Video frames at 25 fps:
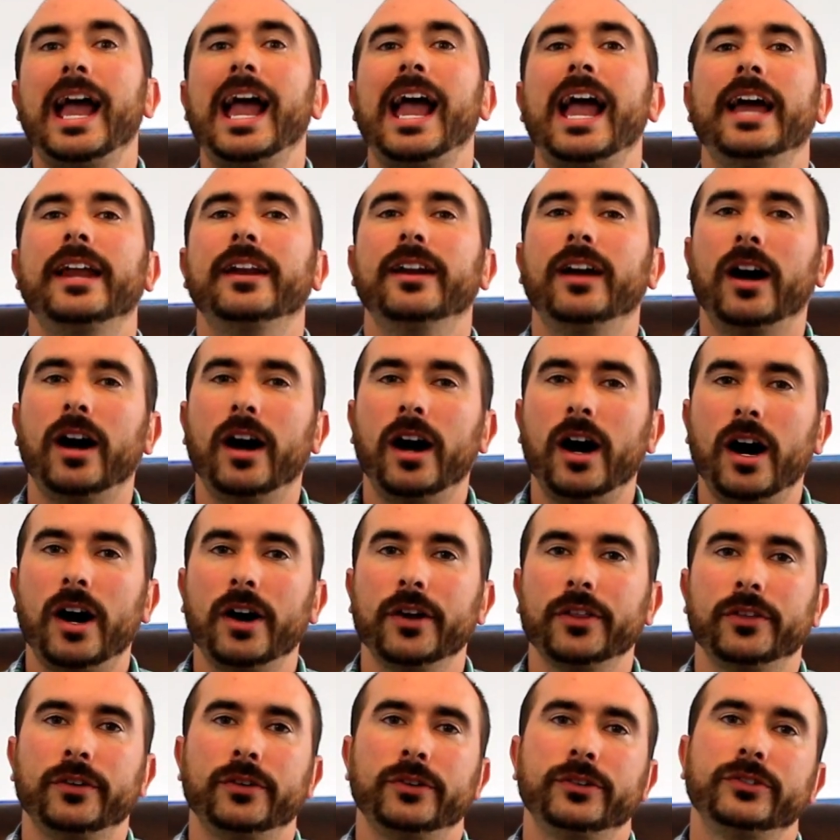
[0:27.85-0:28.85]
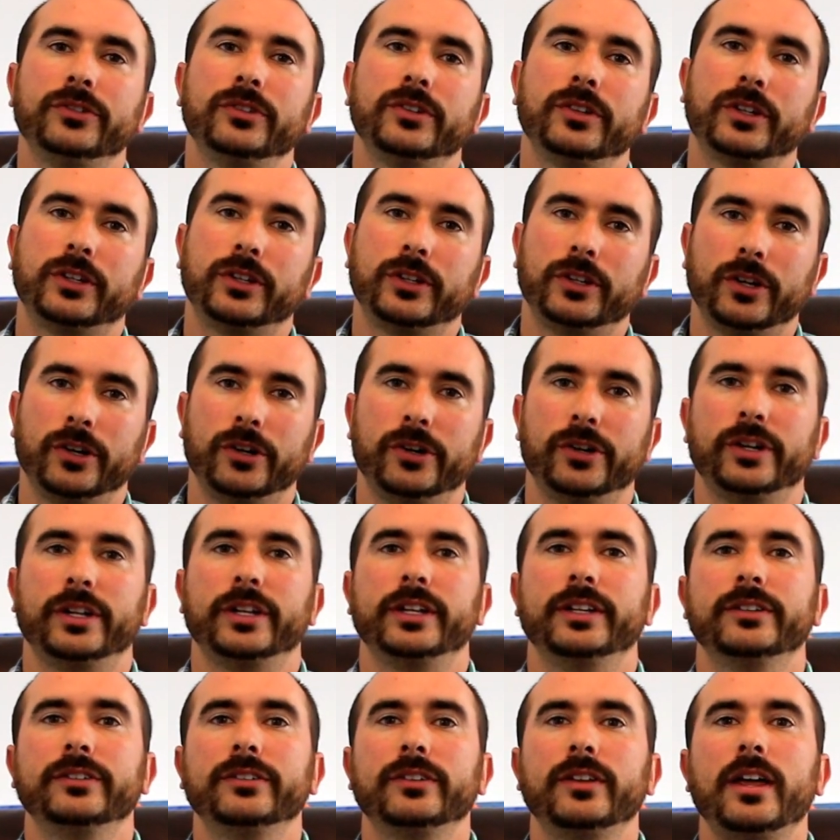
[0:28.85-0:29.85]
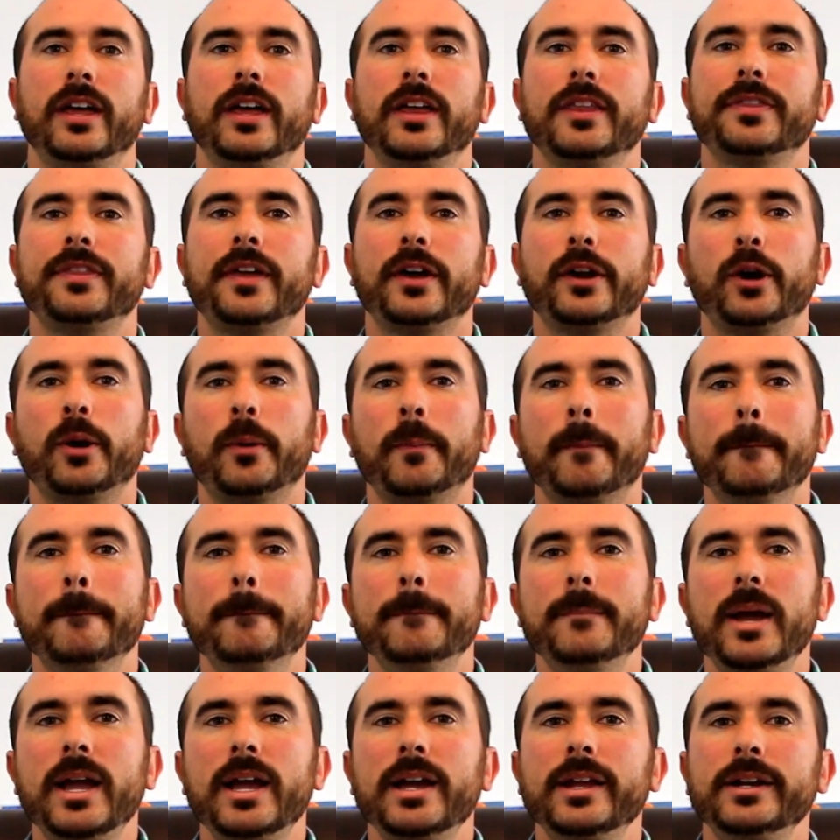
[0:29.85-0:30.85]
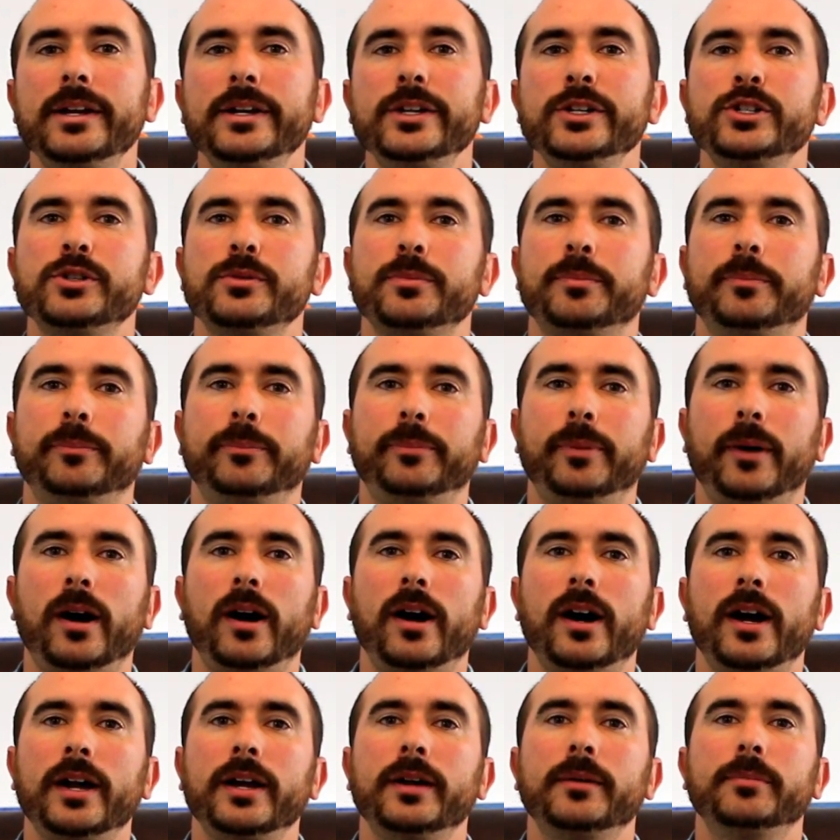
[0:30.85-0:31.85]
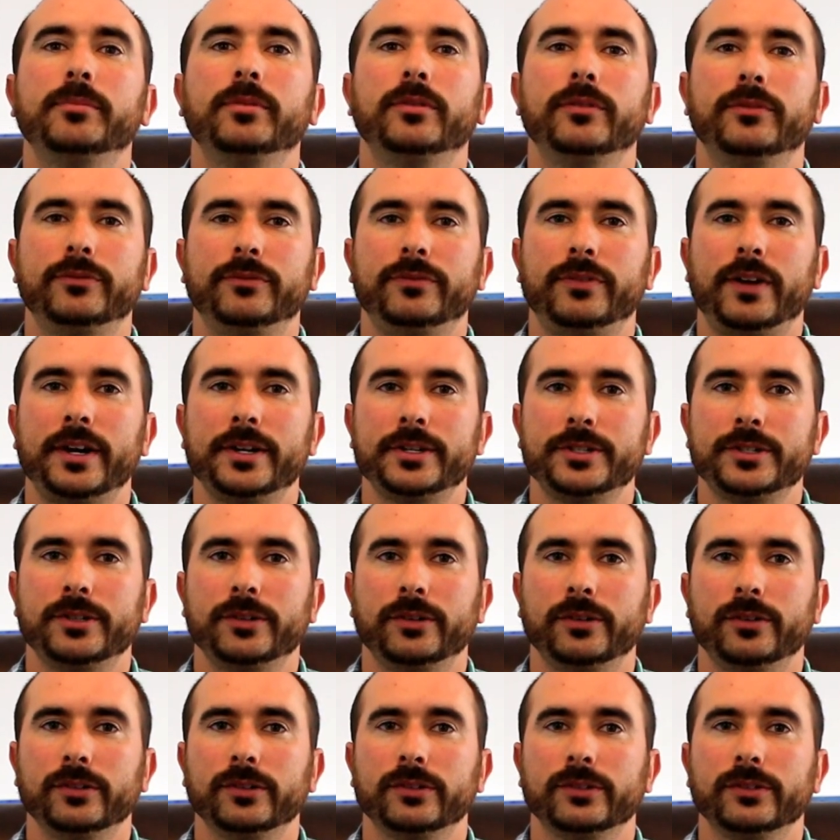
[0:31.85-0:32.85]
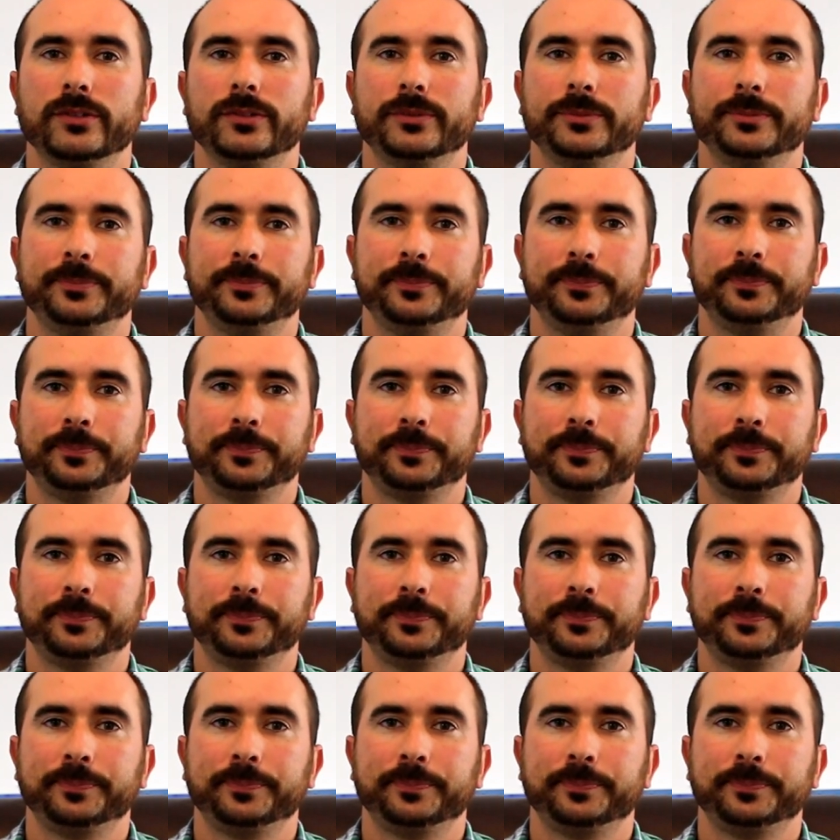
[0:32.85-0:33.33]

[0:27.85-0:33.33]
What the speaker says: and other securities that are managed by professionals.